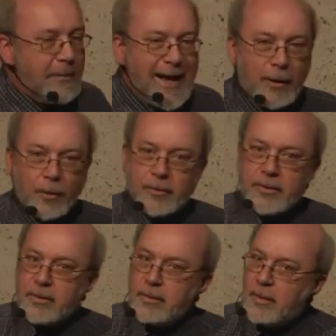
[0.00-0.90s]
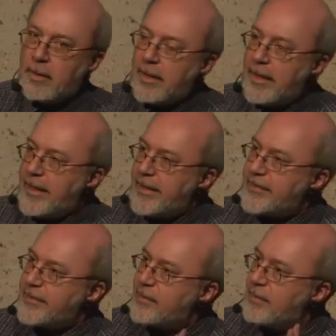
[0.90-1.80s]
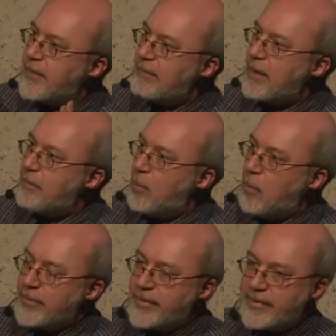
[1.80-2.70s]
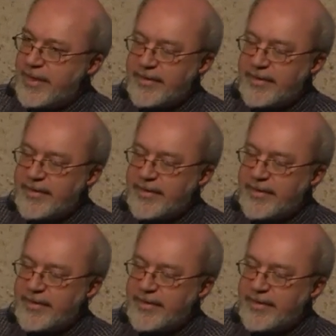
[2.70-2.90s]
mound is very important.